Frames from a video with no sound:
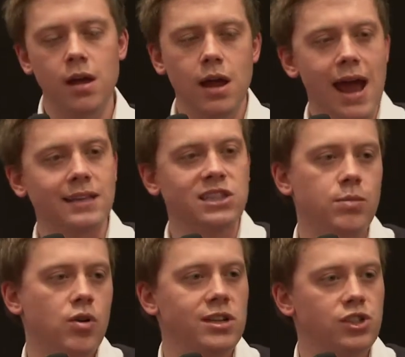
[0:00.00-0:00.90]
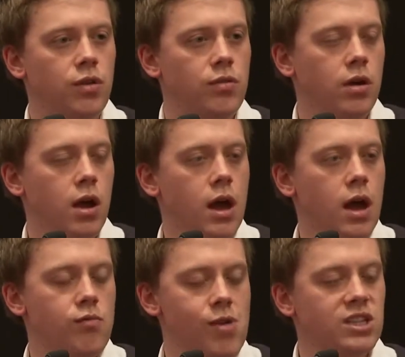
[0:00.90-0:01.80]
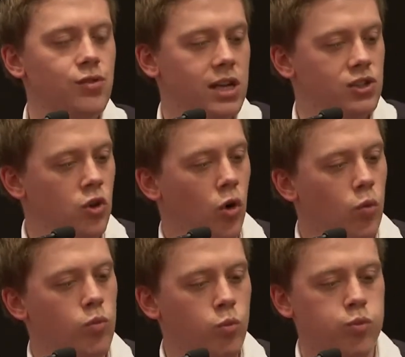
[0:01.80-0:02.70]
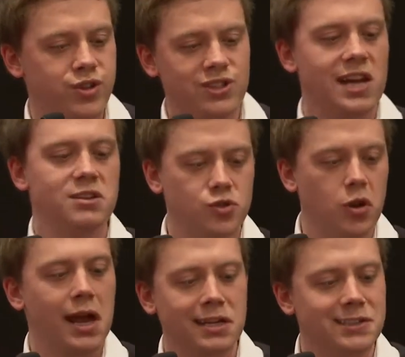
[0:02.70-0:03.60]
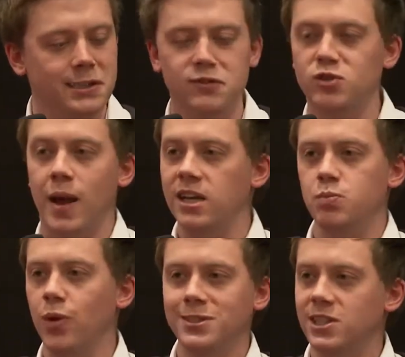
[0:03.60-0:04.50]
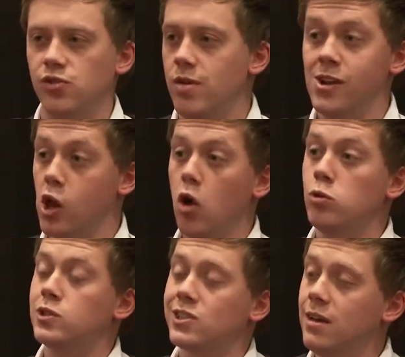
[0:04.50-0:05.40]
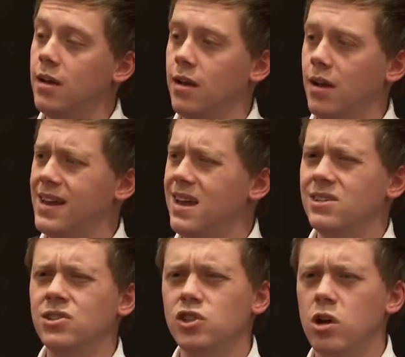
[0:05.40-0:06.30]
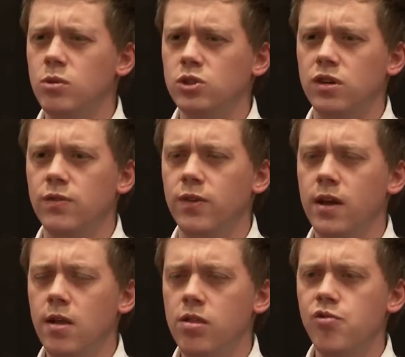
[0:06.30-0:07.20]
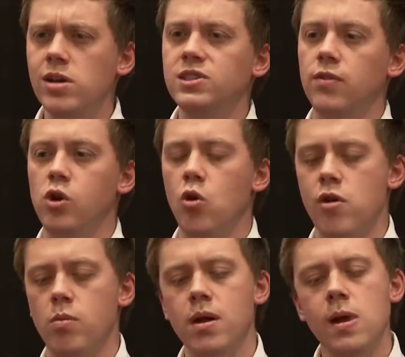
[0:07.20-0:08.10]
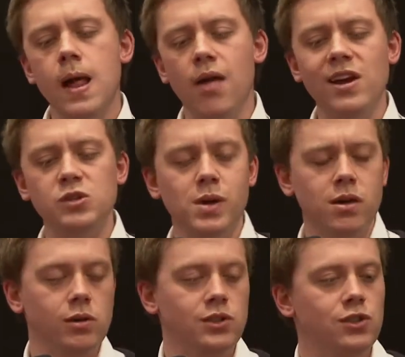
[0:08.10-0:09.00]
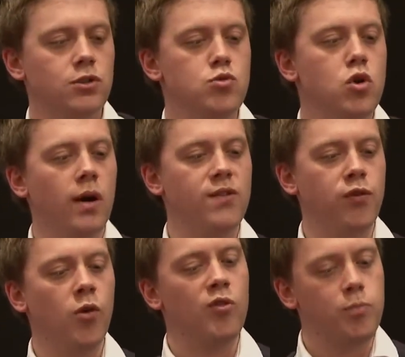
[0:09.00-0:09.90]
anti immigration uh, rhetoric, is not the central axis of Spanish politics or even close, like it is in so much of the rest of Europe. And that's because you've got a form of